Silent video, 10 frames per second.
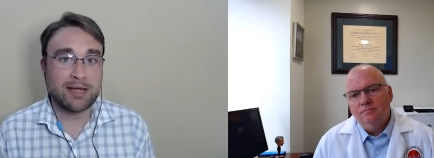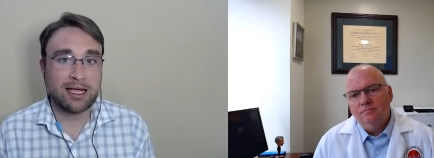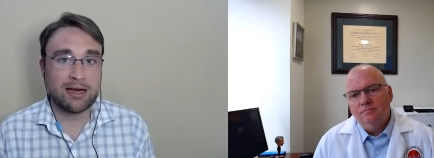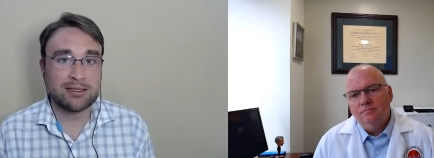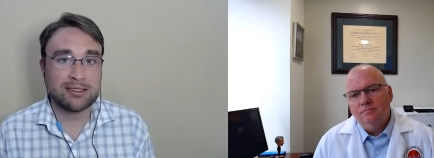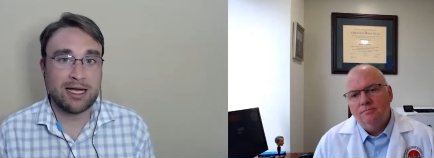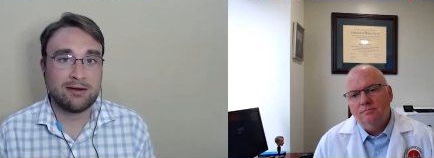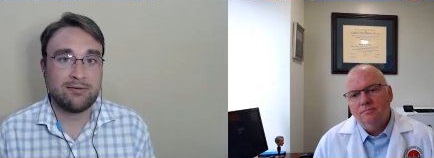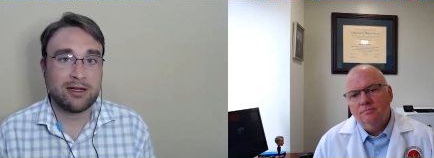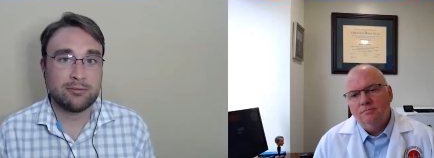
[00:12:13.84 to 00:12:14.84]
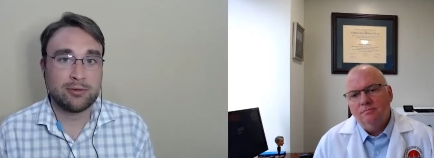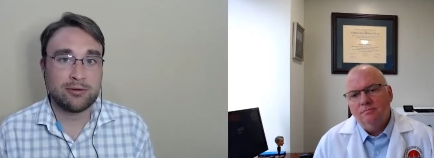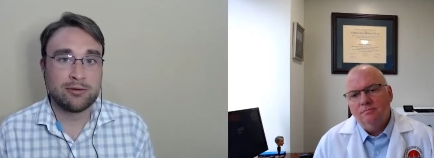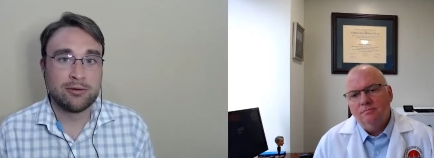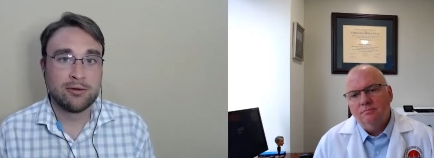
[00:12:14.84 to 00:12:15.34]
Speaker 1: that care is not
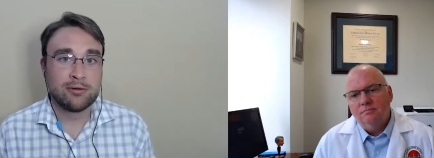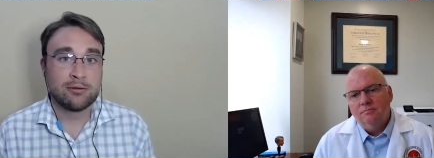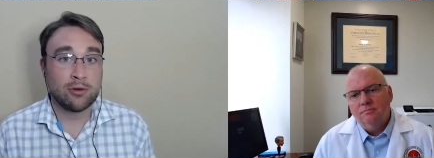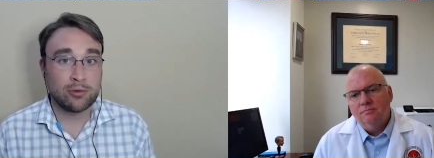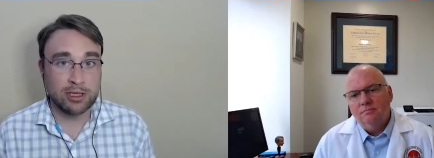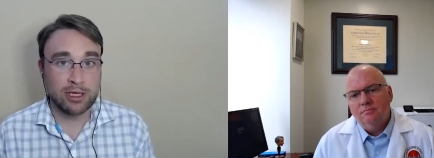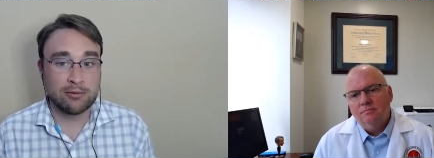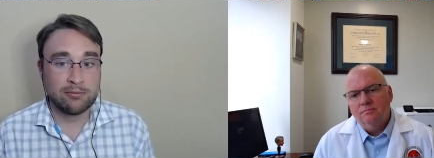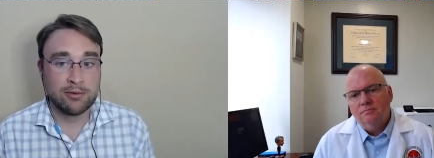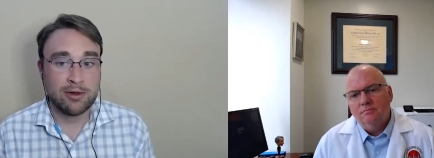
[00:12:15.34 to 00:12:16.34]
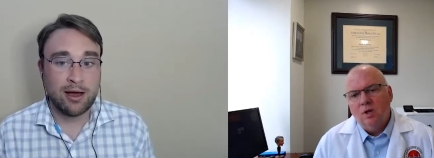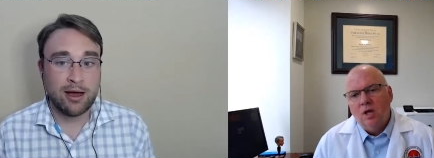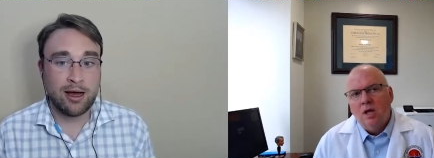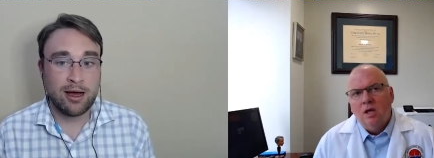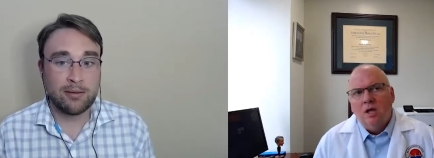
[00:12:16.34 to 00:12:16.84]
available locally.
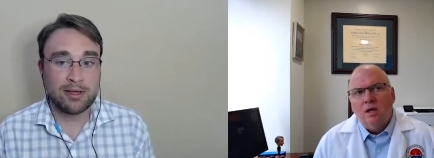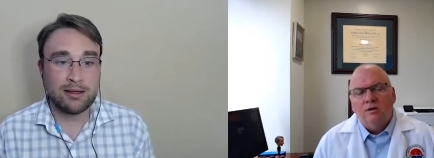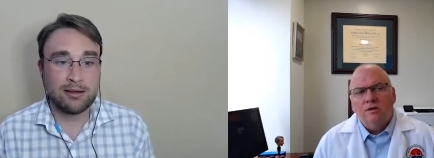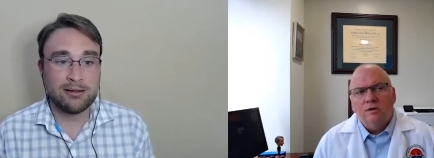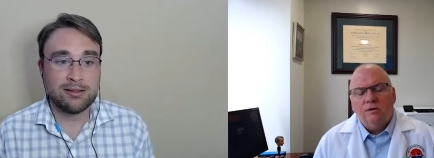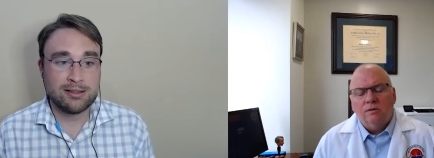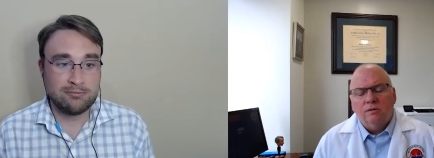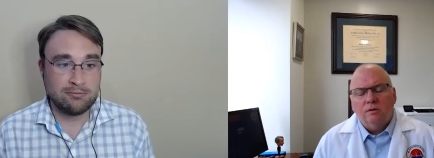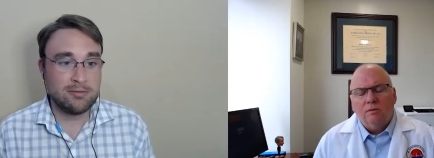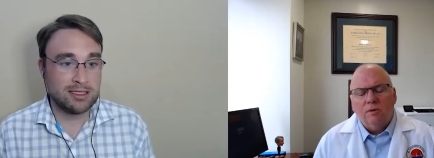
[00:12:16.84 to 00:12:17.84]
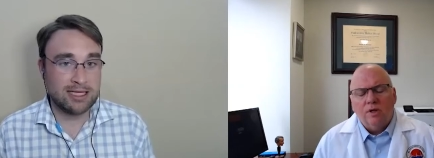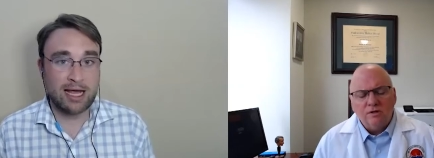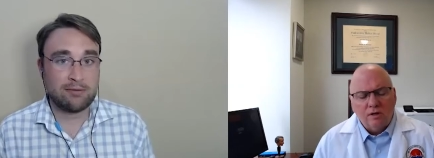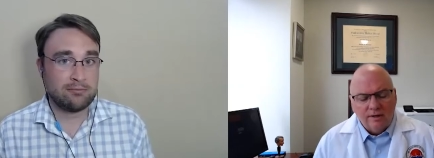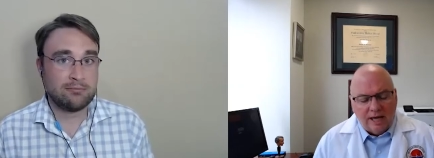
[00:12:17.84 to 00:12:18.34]
Um, is well,
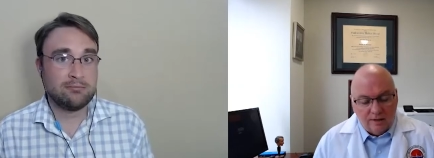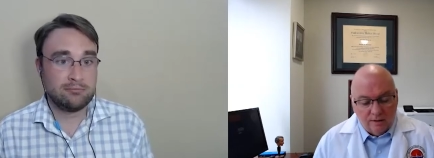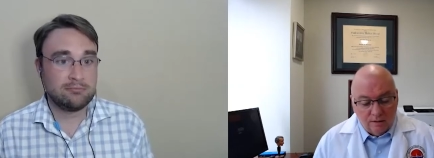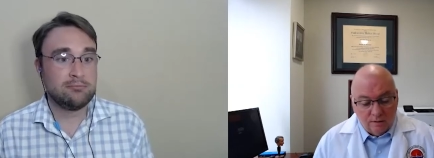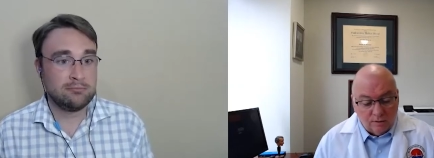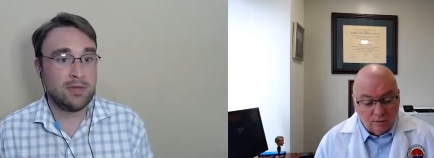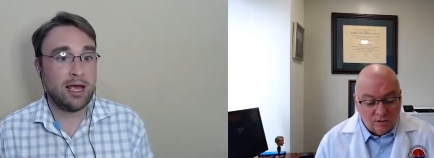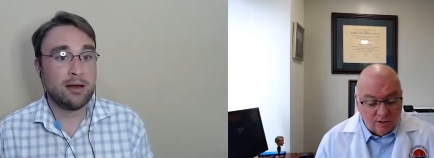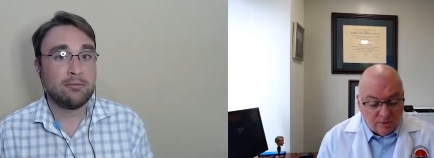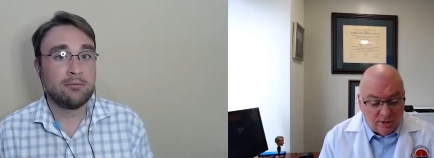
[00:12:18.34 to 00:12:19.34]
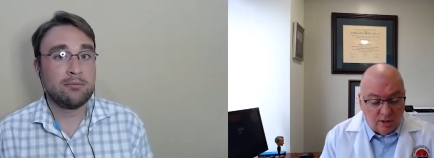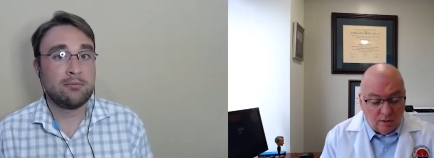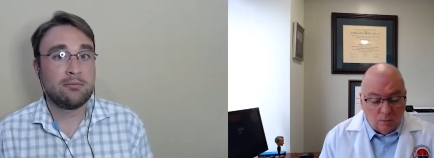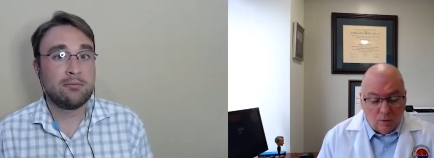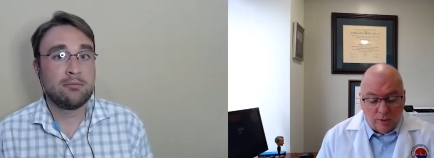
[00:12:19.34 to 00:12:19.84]
that so? Yeah. Some,
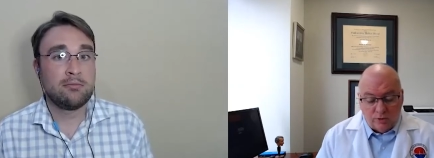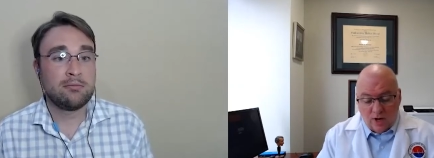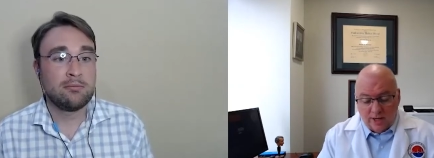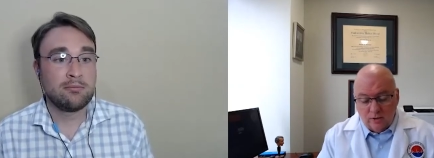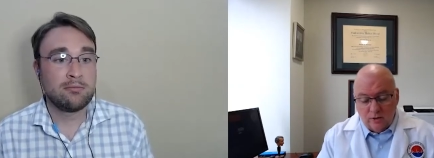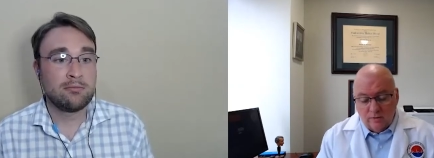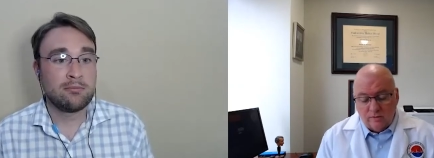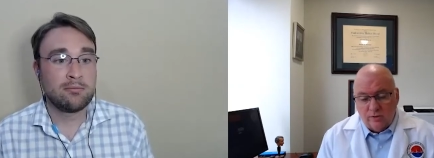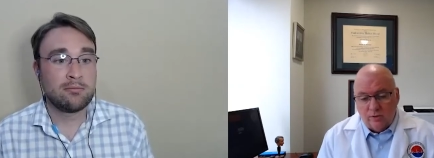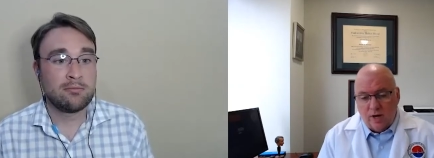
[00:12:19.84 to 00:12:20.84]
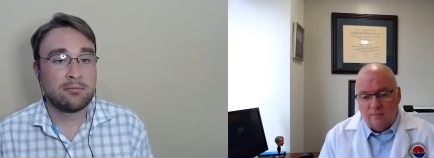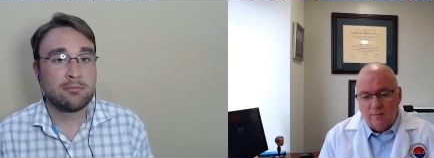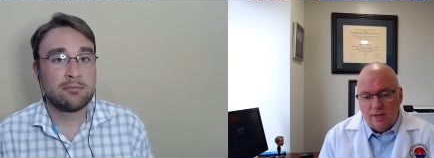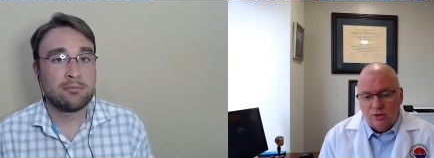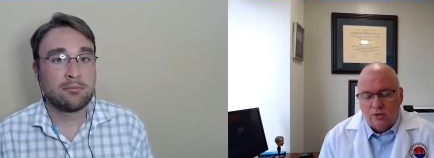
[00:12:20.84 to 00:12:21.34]
Speaker 2: what we try to do is we try to
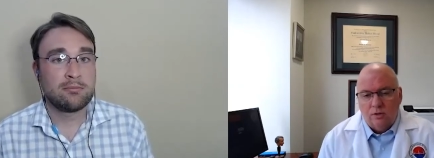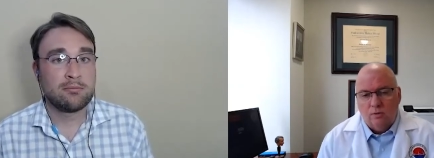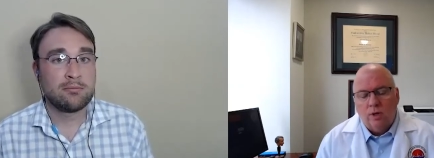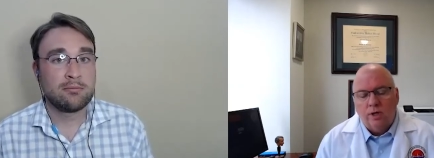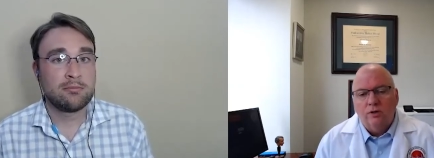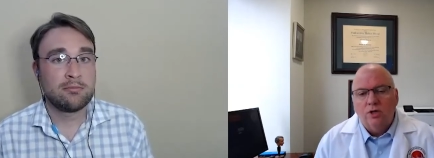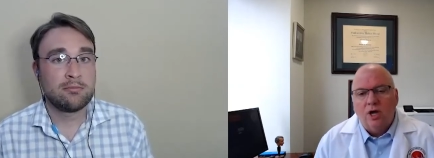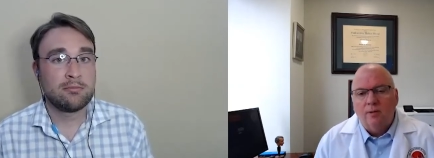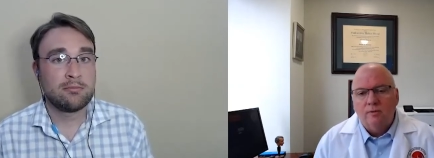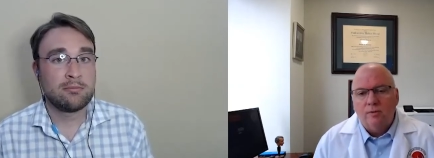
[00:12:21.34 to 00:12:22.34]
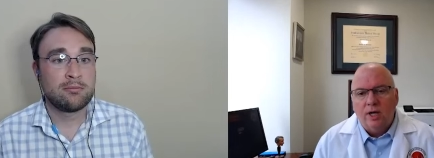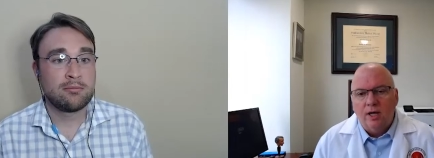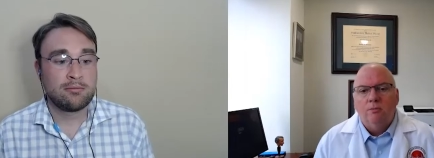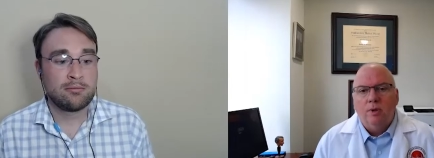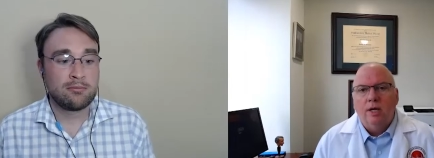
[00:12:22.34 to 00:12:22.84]
make sure one of the jobs that we have
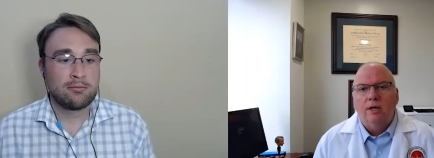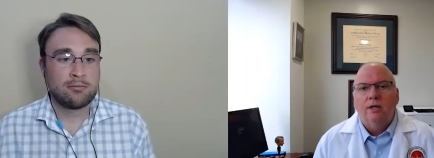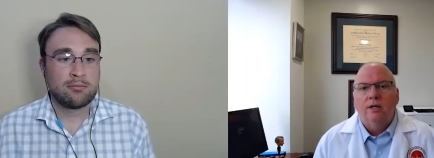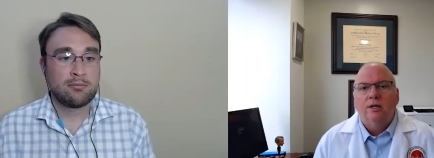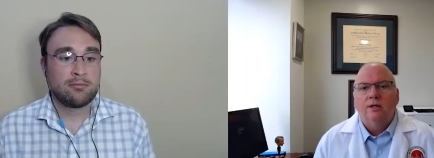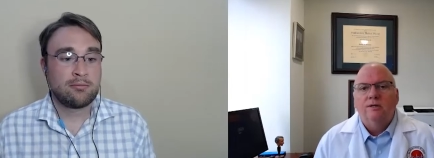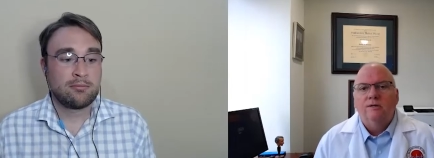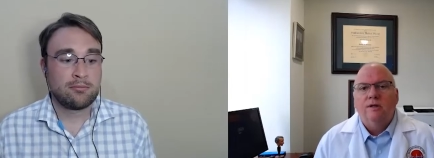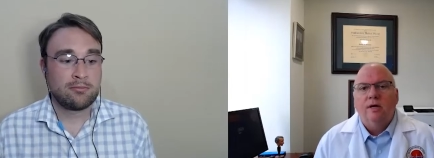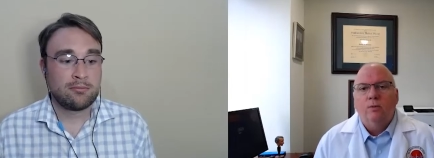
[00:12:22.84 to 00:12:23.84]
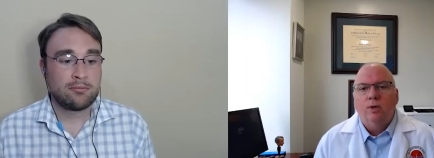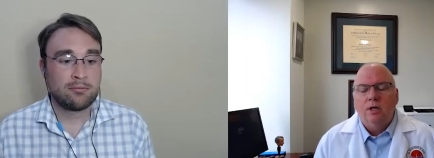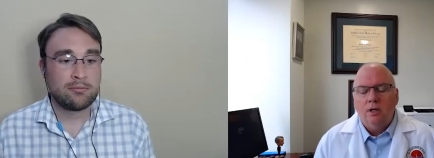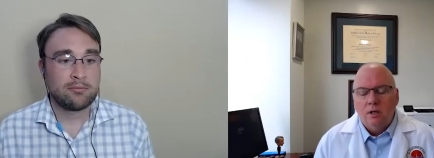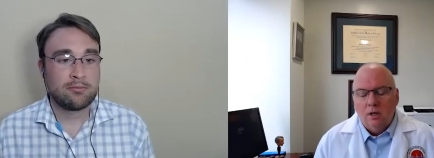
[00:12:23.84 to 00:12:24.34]
in med is that
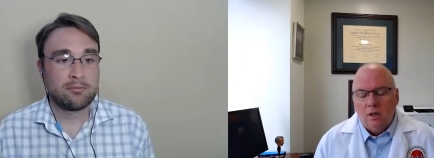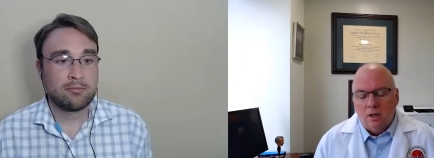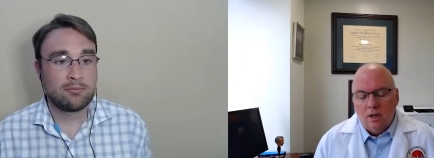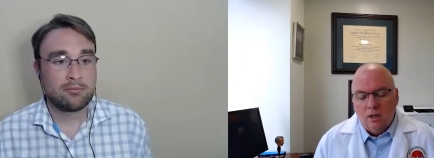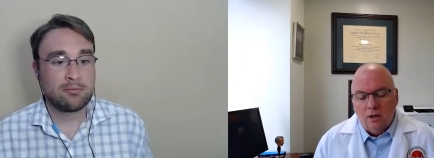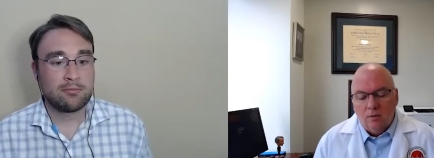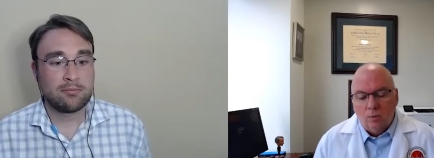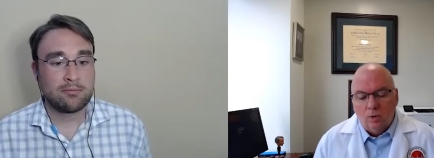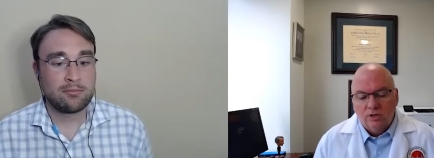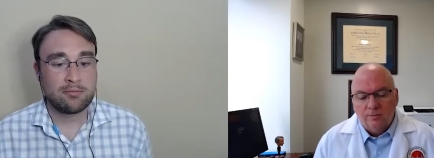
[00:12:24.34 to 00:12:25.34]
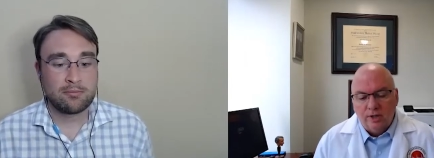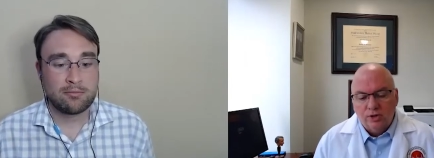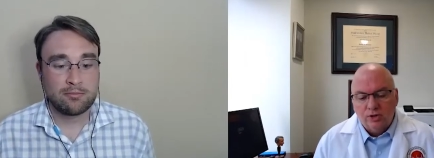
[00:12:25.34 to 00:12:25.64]
we um, want to make